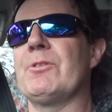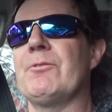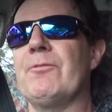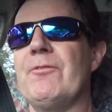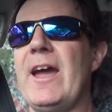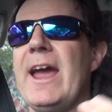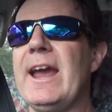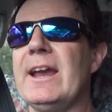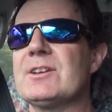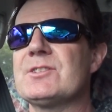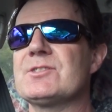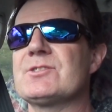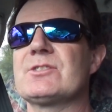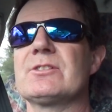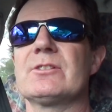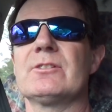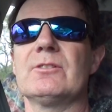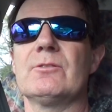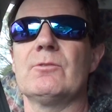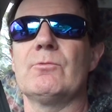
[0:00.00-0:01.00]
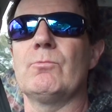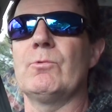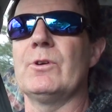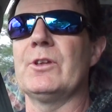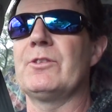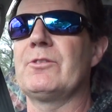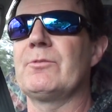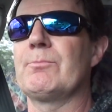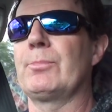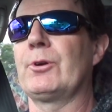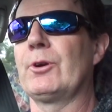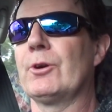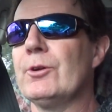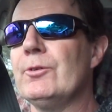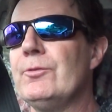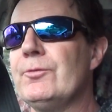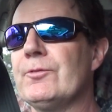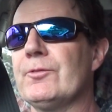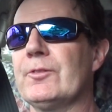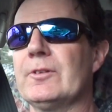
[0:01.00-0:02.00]
facts, with
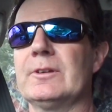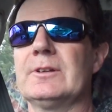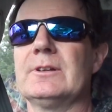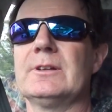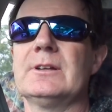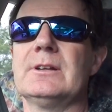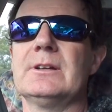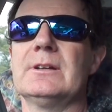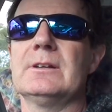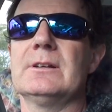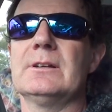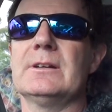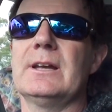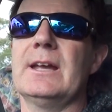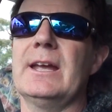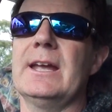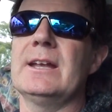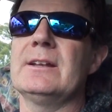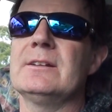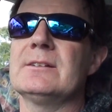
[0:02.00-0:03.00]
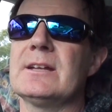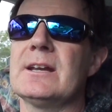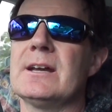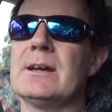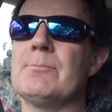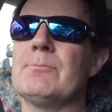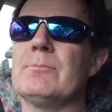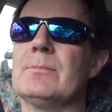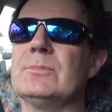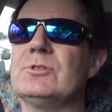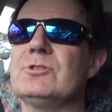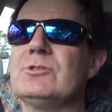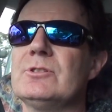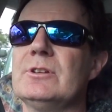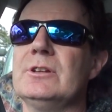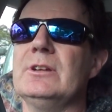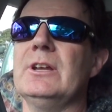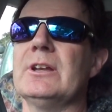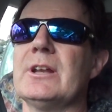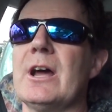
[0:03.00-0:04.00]
proof,
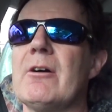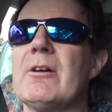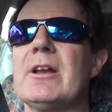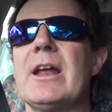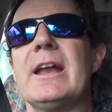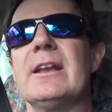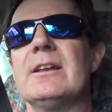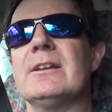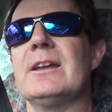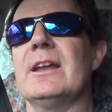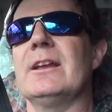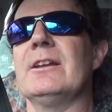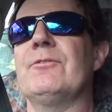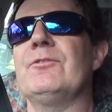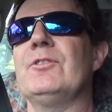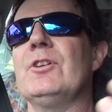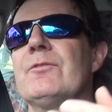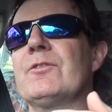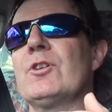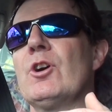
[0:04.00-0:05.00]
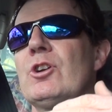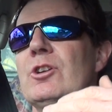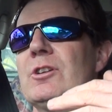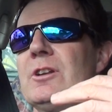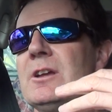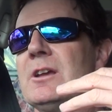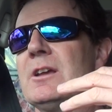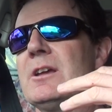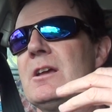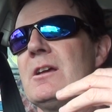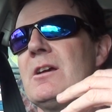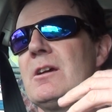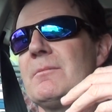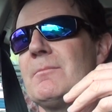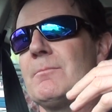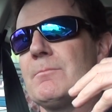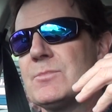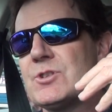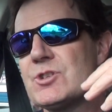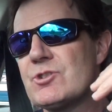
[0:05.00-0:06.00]
and you know, and if you've got
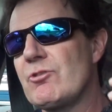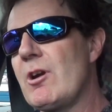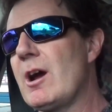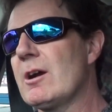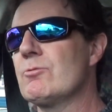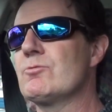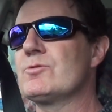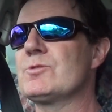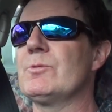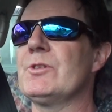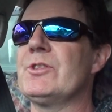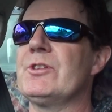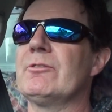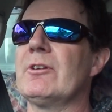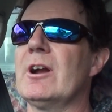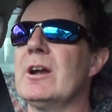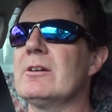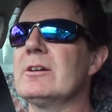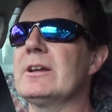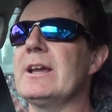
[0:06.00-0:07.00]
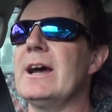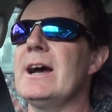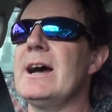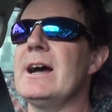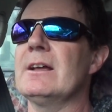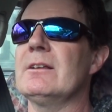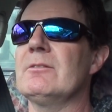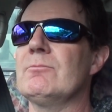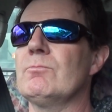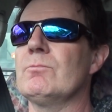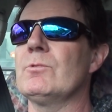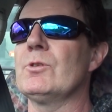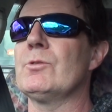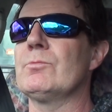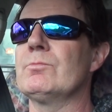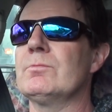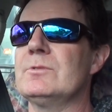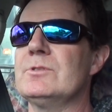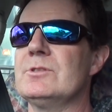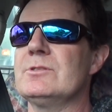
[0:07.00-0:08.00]
struggles with your own car,
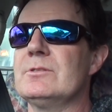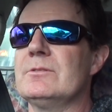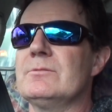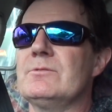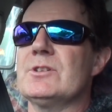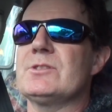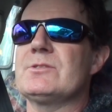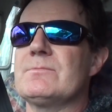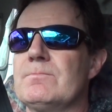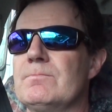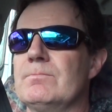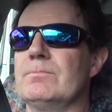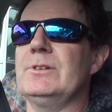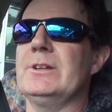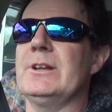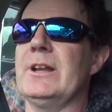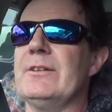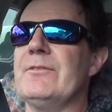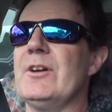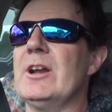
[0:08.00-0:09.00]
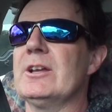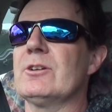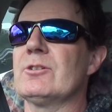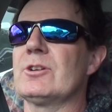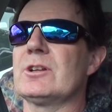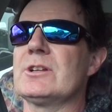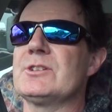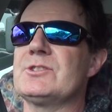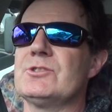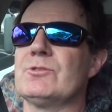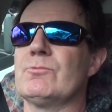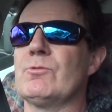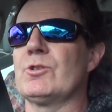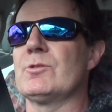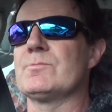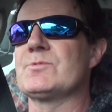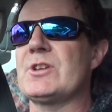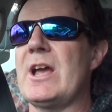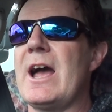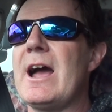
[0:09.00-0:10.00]
well, just, you know, you've only got to listen to what
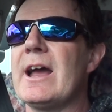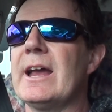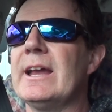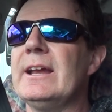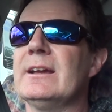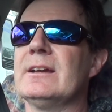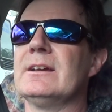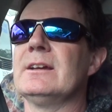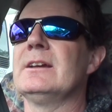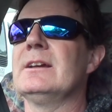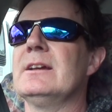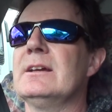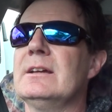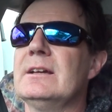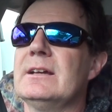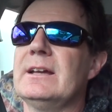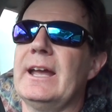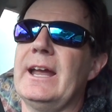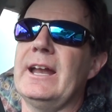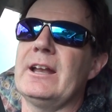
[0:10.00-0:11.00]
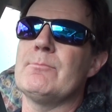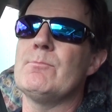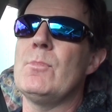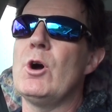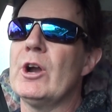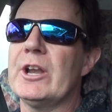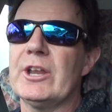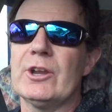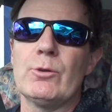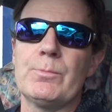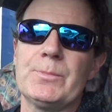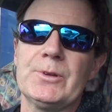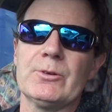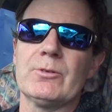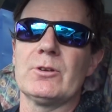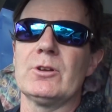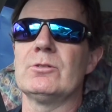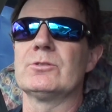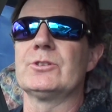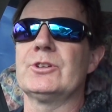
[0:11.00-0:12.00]
I'm saying, and it might help
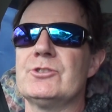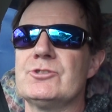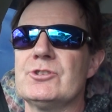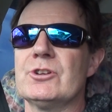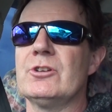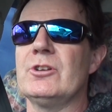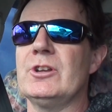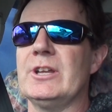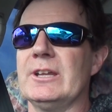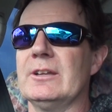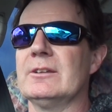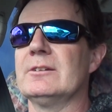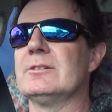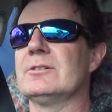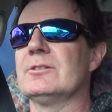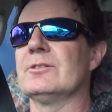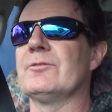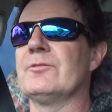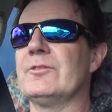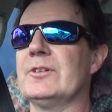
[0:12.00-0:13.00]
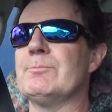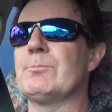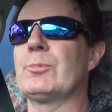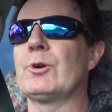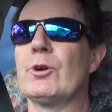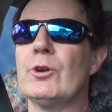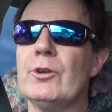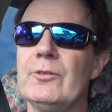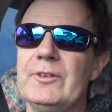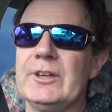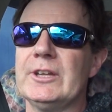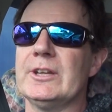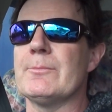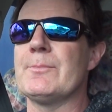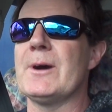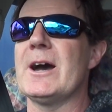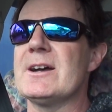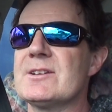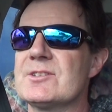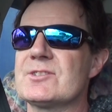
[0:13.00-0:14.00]
you along your journey of improving your
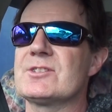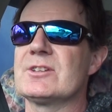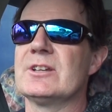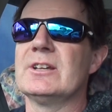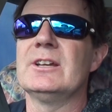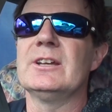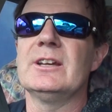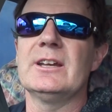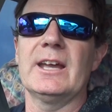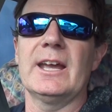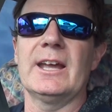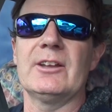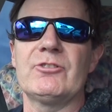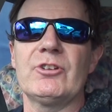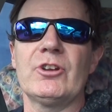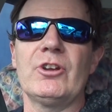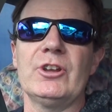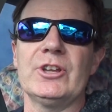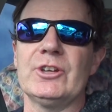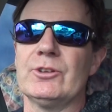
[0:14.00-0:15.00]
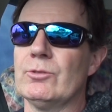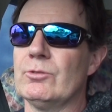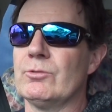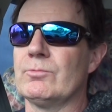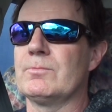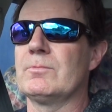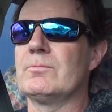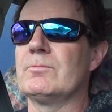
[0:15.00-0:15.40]
bus and turning your